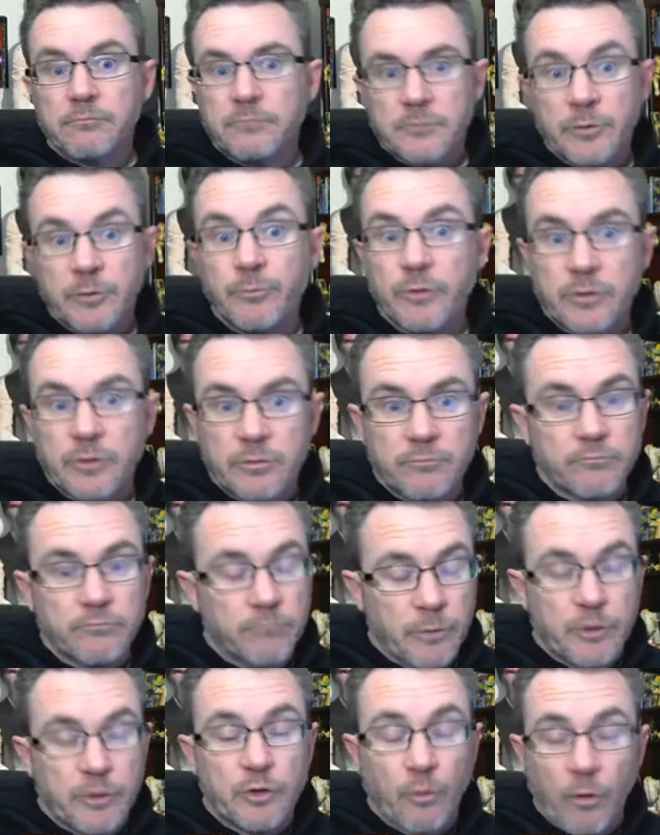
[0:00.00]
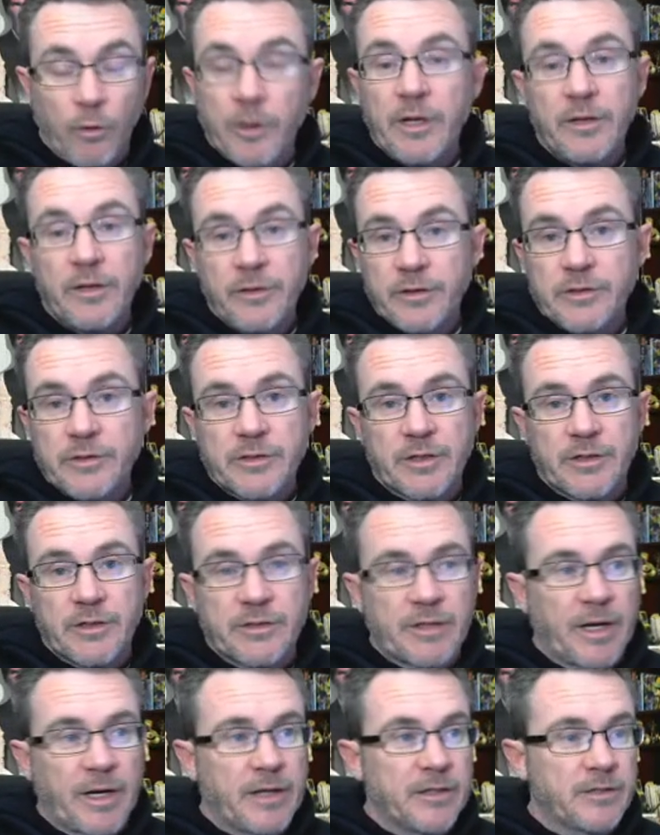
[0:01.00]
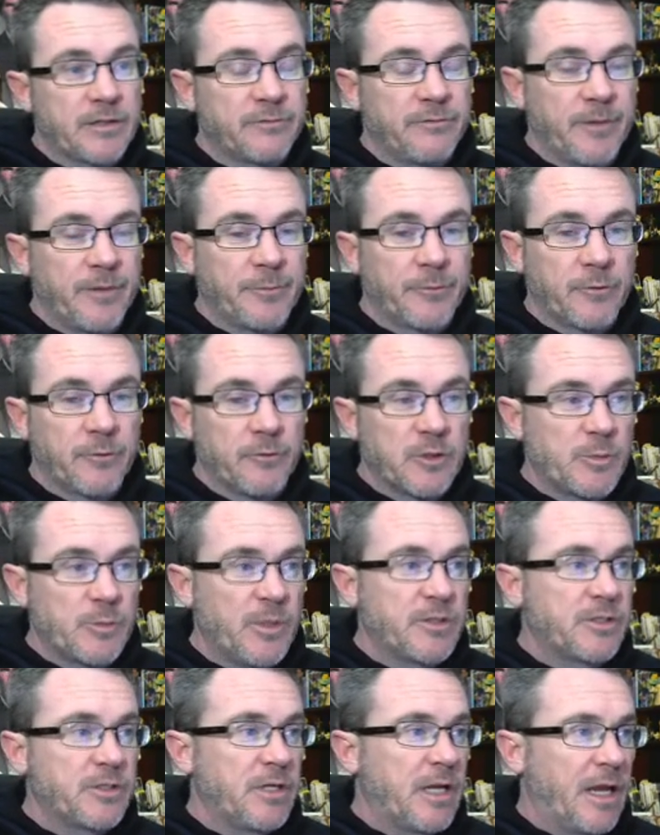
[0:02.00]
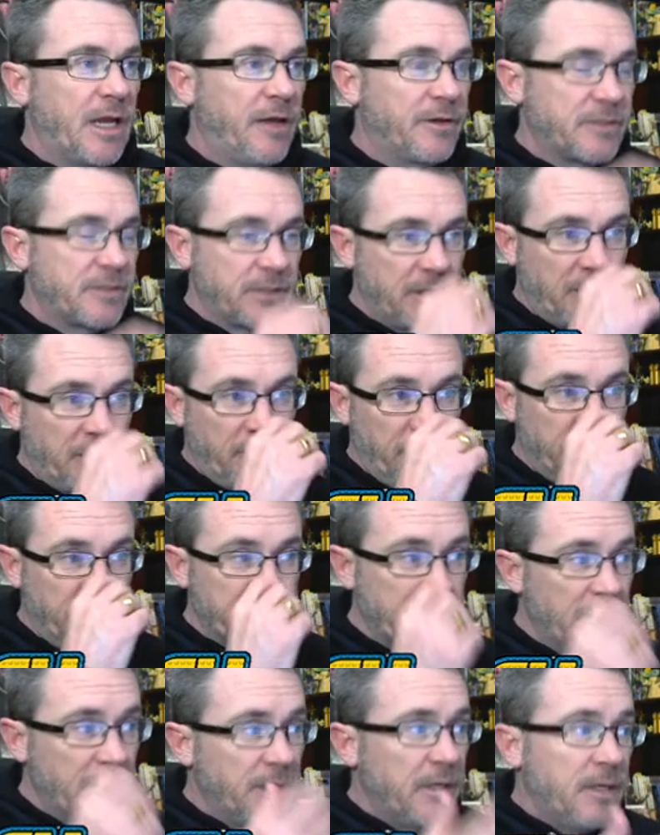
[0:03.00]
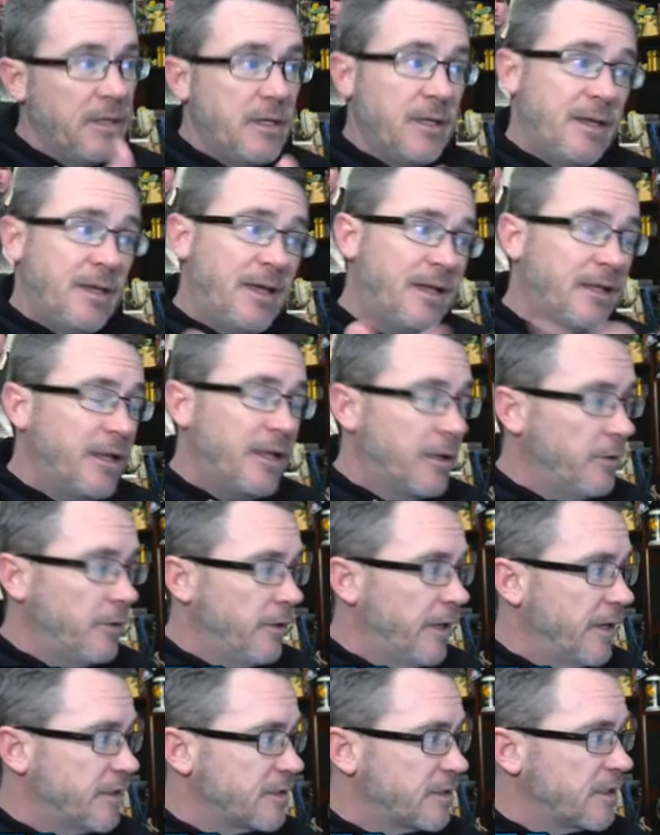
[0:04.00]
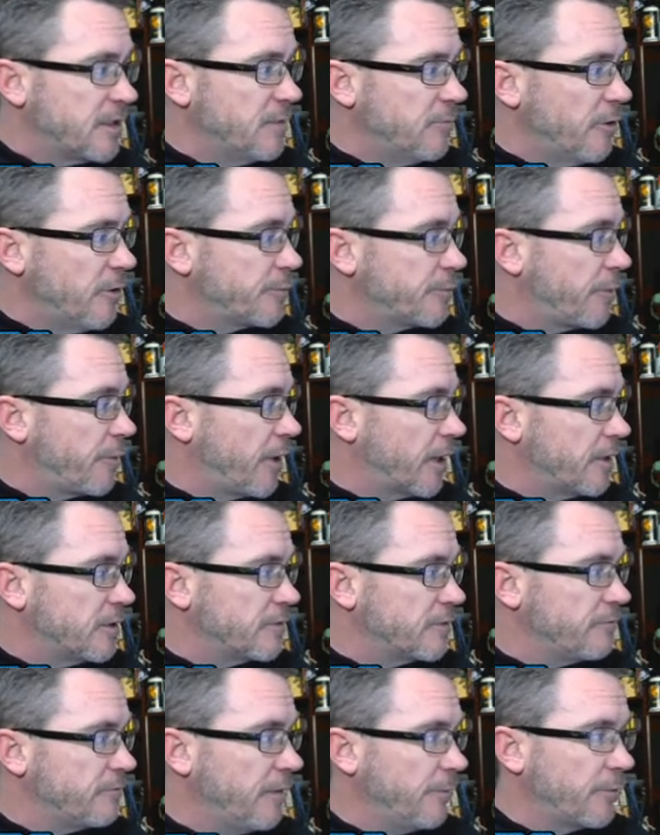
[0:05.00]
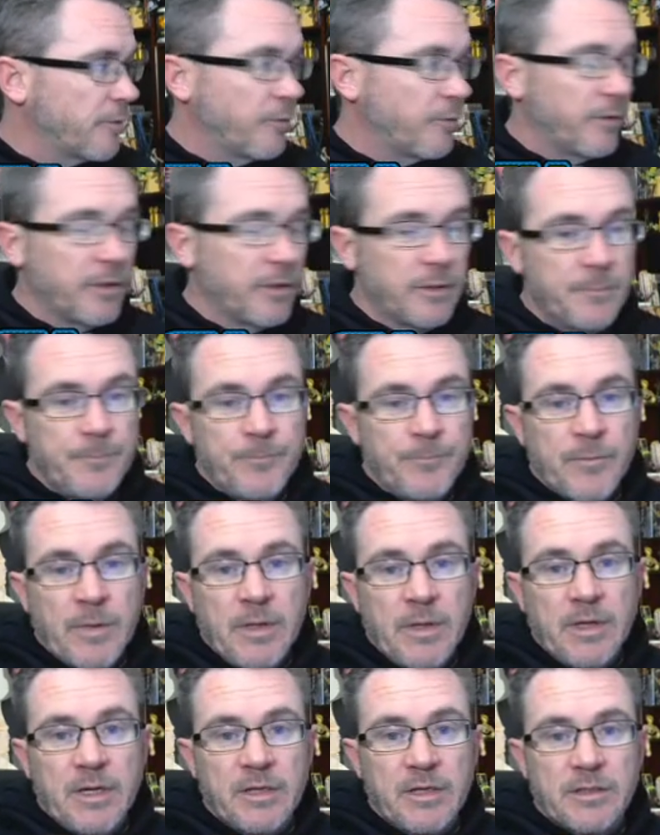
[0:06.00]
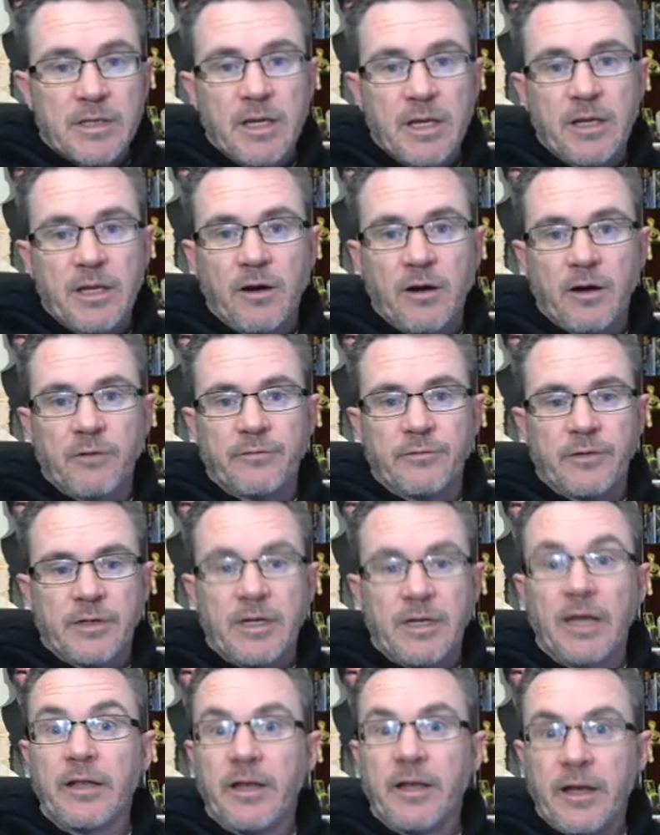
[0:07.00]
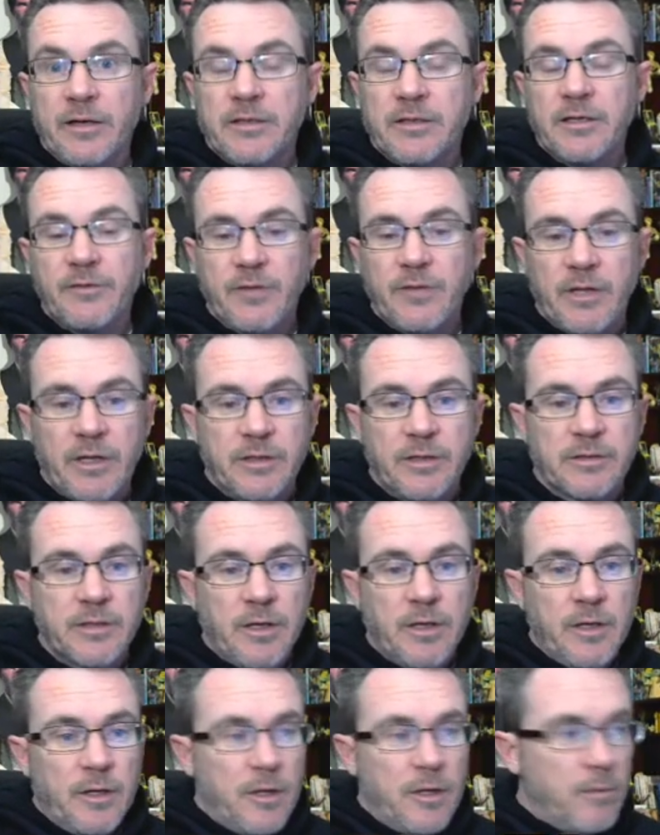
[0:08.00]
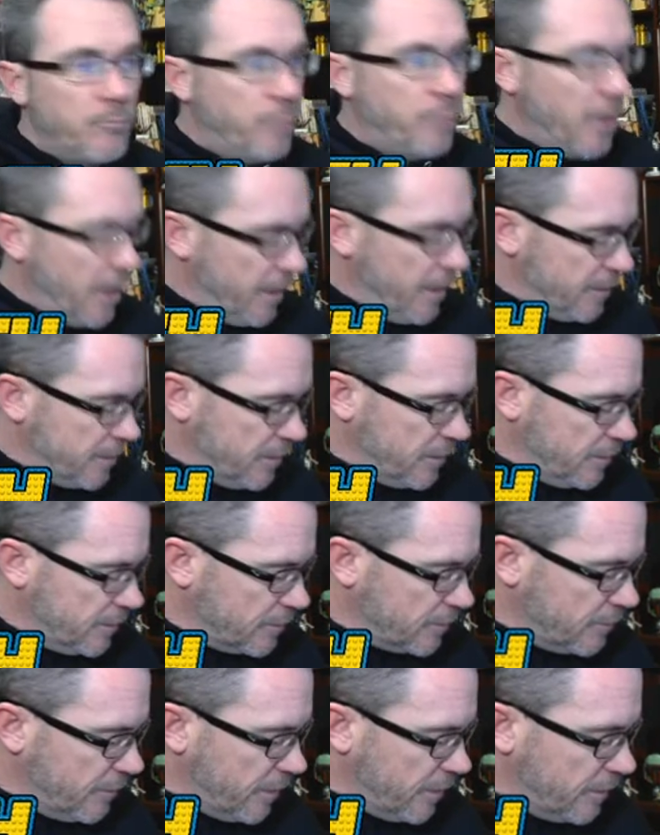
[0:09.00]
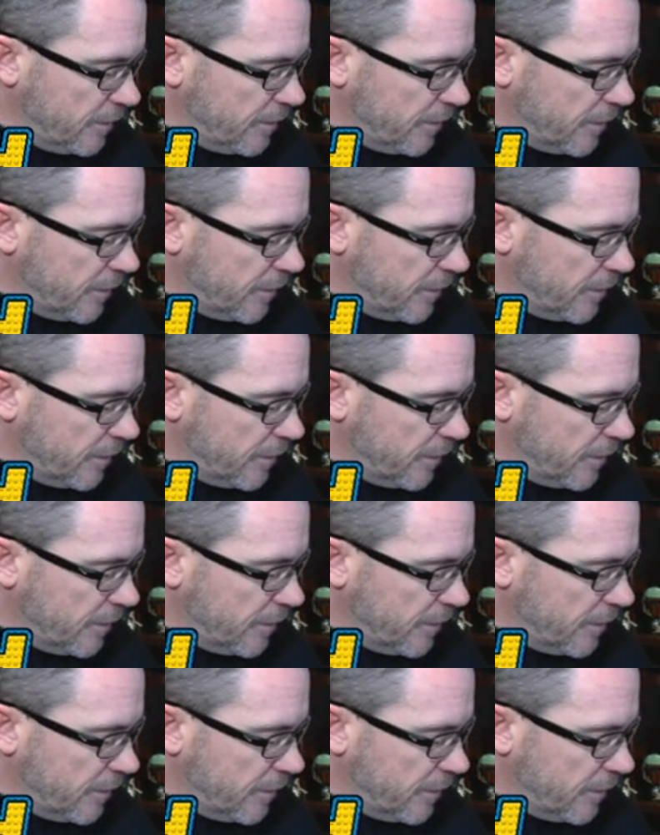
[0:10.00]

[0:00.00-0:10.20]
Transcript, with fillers: the ma- majority of this because I can just flip through, especially Galaxy Heroes and Lego Legacy. Most part I can just flip through and and take care of the daily activities. But let's go ahead and